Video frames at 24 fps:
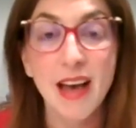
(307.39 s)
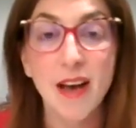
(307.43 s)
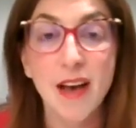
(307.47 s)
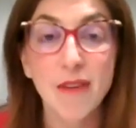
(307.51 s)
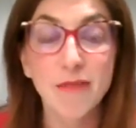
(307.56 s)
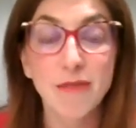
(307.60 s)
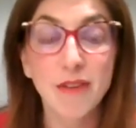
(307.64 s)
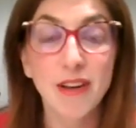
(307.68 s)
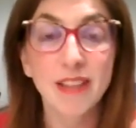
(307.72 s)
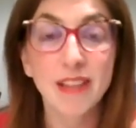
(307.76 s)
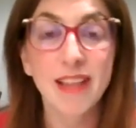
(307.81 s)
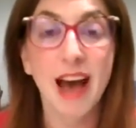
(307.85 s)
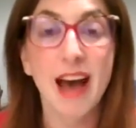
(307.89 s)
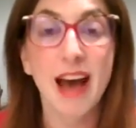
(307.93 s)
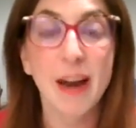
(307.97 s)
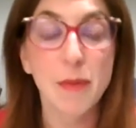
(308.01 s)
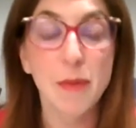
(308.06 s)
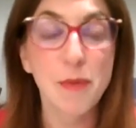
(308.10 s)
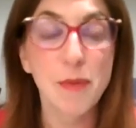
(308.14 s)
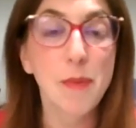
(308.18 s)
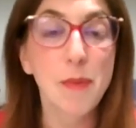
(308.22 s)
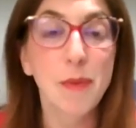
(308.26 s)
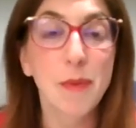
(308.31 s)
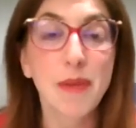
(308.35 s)
for a lot
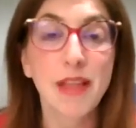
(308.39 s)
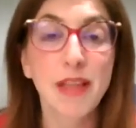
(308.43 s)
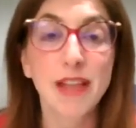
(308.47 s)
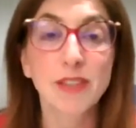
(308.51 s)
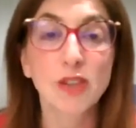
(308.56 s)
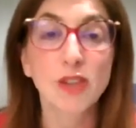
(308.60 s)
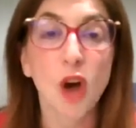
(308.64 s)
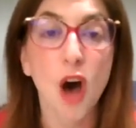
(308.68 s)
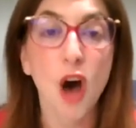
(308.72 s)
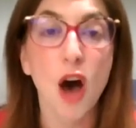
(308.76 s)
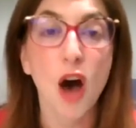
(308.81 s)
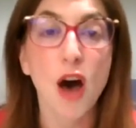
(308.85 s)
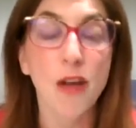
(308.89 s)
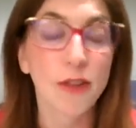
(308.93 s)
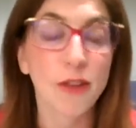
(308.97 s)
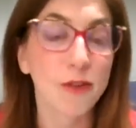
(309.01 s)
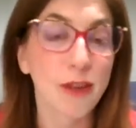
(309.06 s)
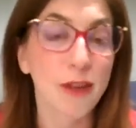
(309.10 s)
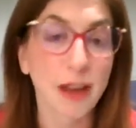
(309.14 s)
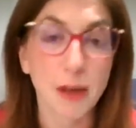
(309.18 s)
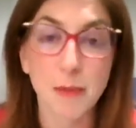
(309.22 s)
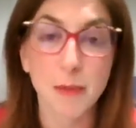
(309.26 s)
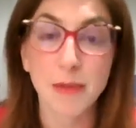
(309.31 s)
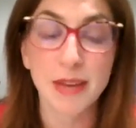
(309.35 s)
of people, that's all the
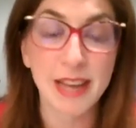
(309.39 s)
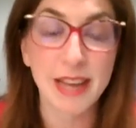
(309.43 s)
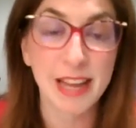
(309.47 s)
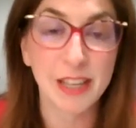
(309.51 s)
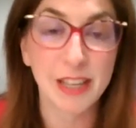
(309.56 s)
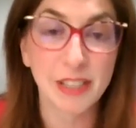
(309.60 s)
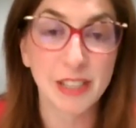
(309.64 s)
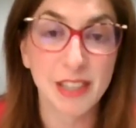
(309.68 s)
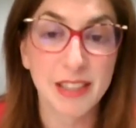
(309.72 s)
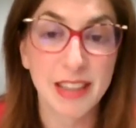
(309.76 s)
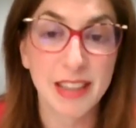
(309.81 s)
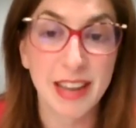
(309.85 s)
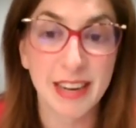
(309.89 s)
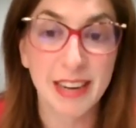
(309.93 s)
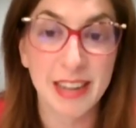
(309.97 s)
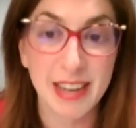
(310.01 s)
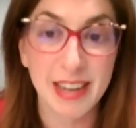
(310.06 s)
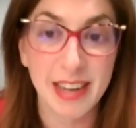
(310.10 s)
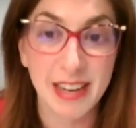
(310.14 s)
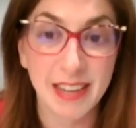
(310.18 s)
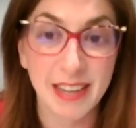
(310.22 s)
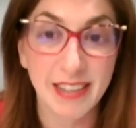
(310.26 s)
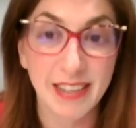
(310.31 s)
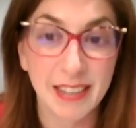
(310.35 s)
recommendation they
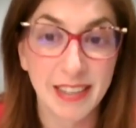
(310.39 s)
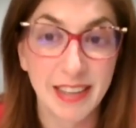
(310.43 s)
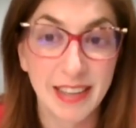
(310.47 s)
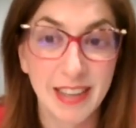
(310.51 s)
need.